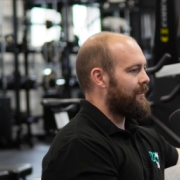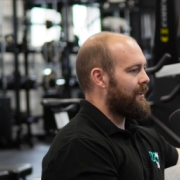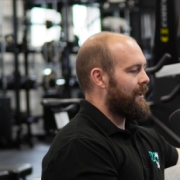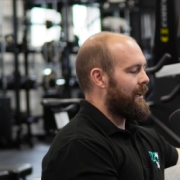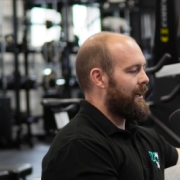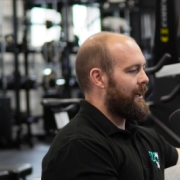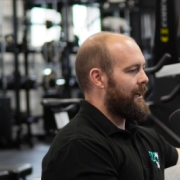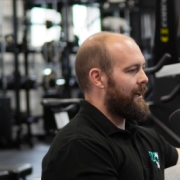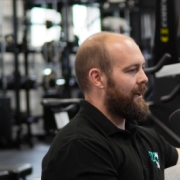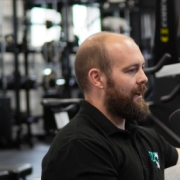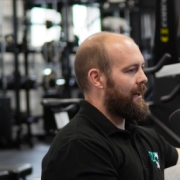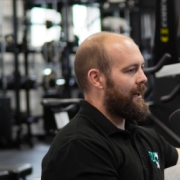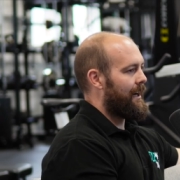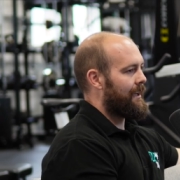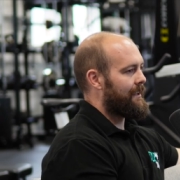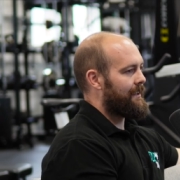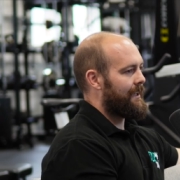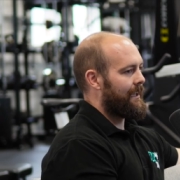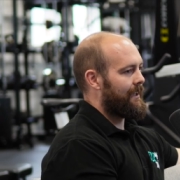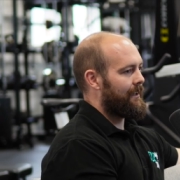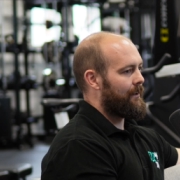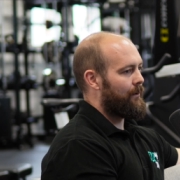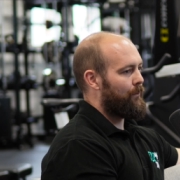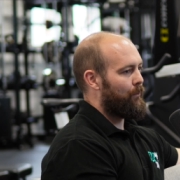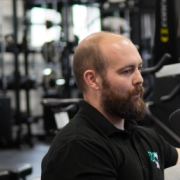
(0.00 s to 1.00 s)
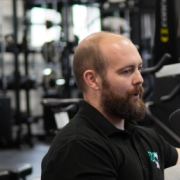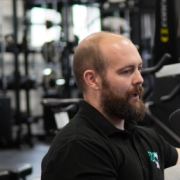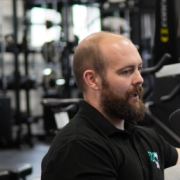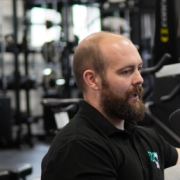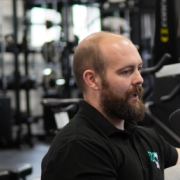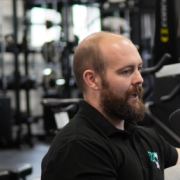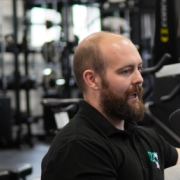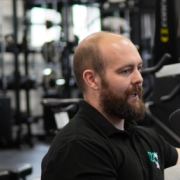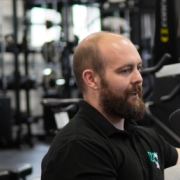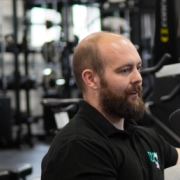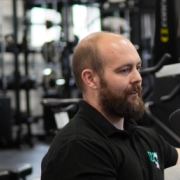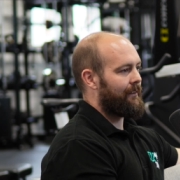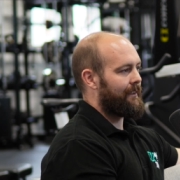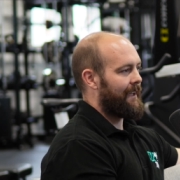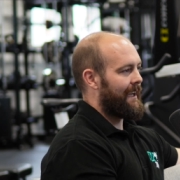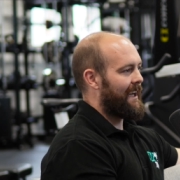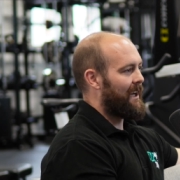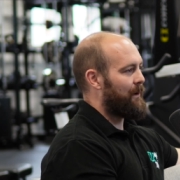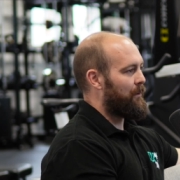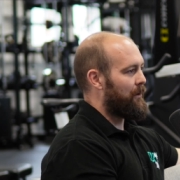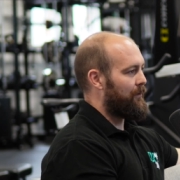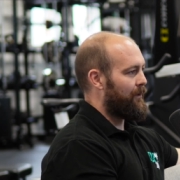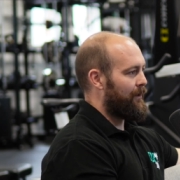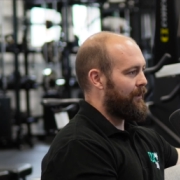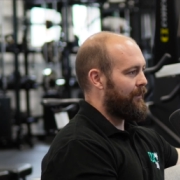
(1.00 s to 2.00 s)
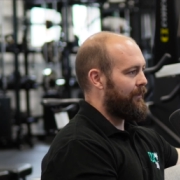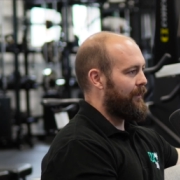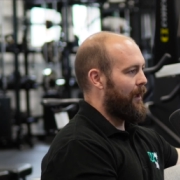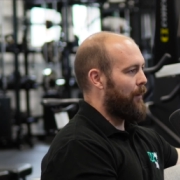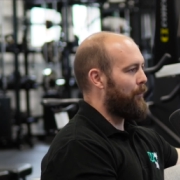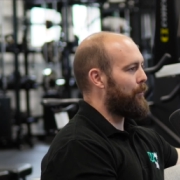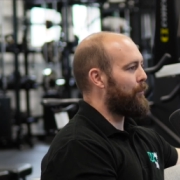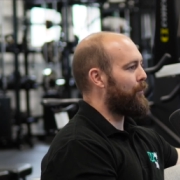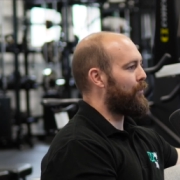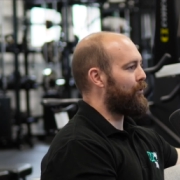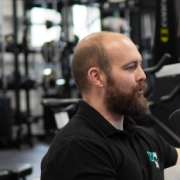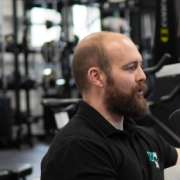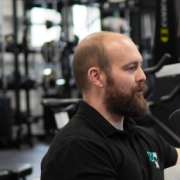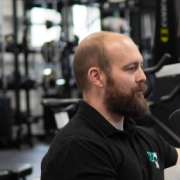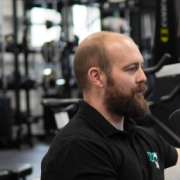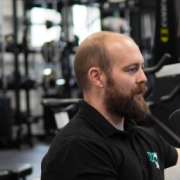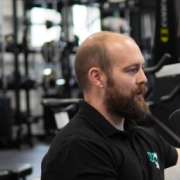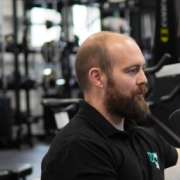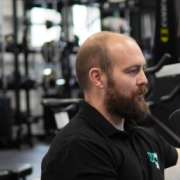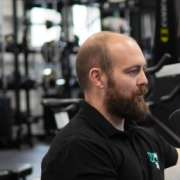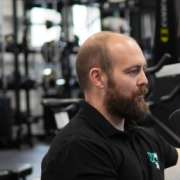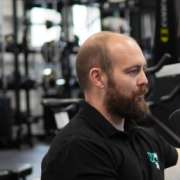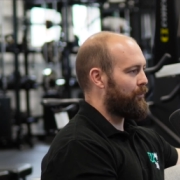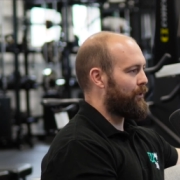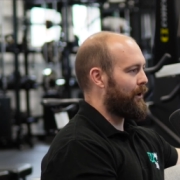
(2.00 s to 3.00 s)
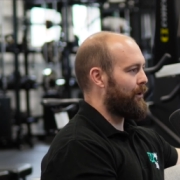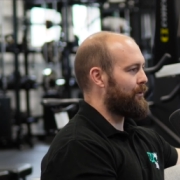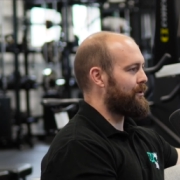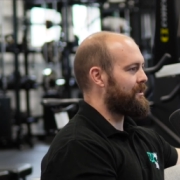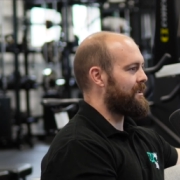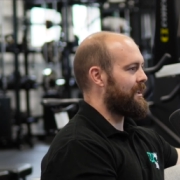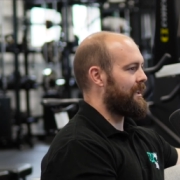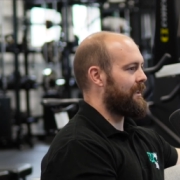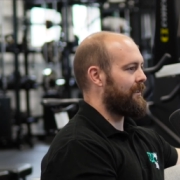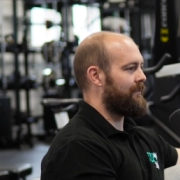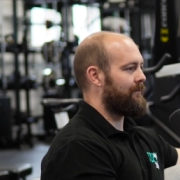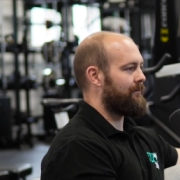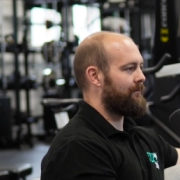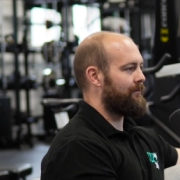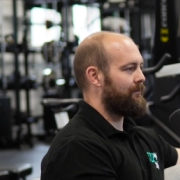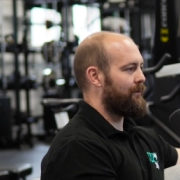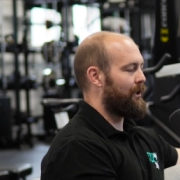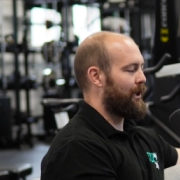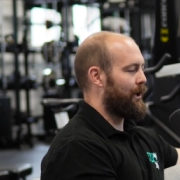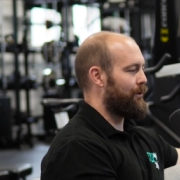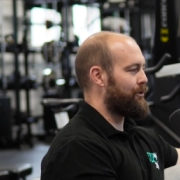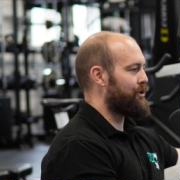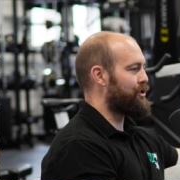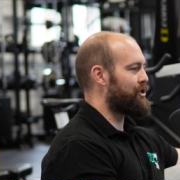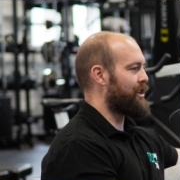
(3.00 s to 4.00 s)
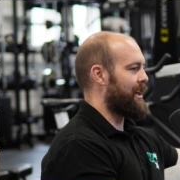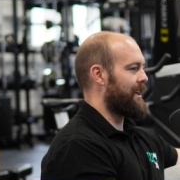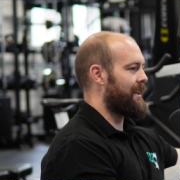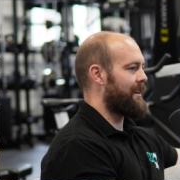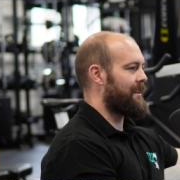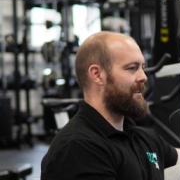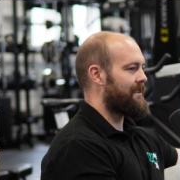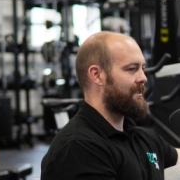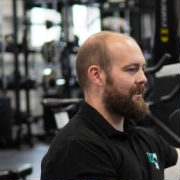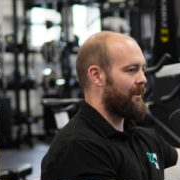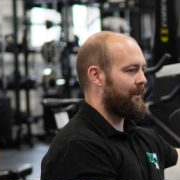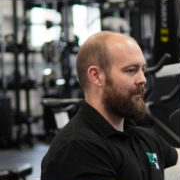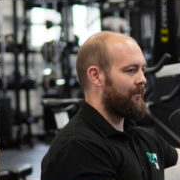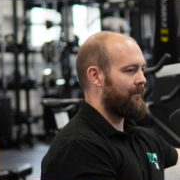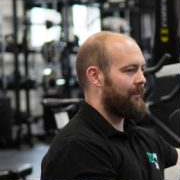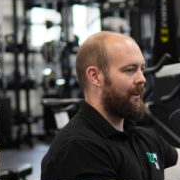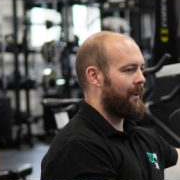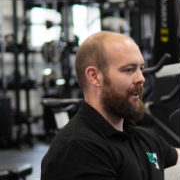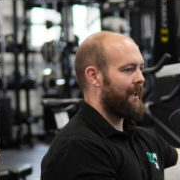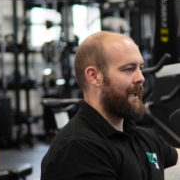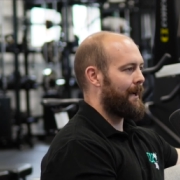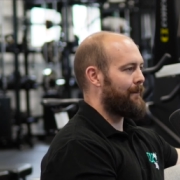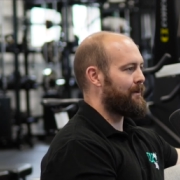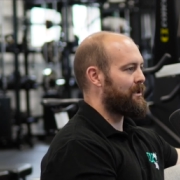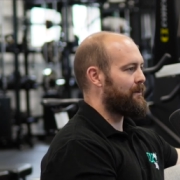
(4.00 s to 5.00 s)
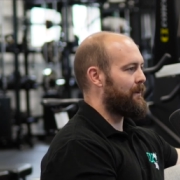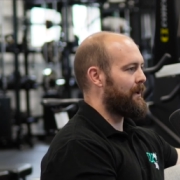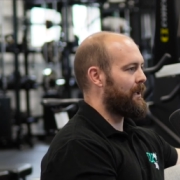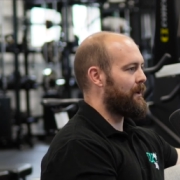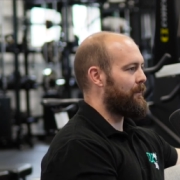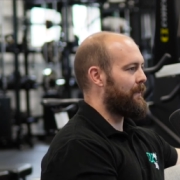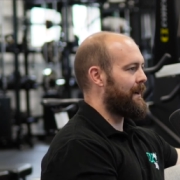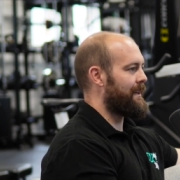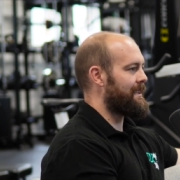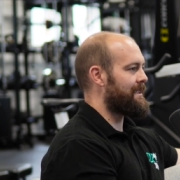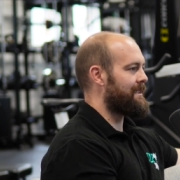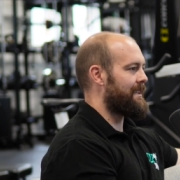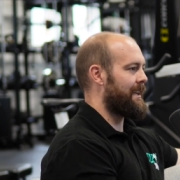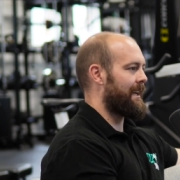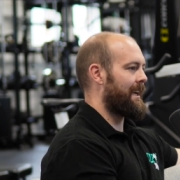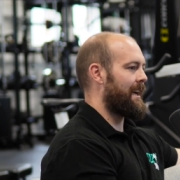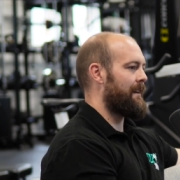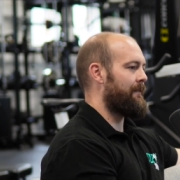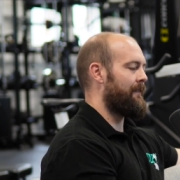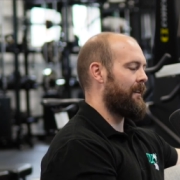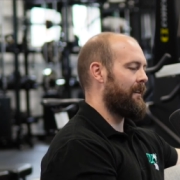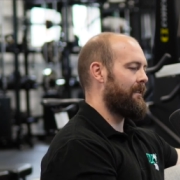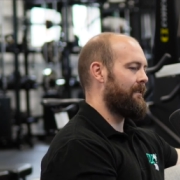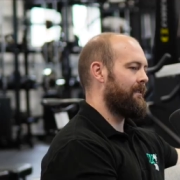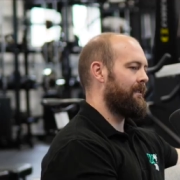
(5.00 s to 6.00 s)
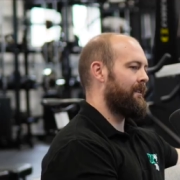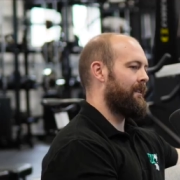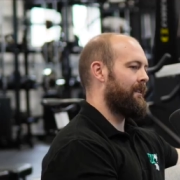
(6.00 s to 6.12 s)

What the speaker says: I think we're inundated with a number of different protein, you know, shakes that claim to be the best thing ever.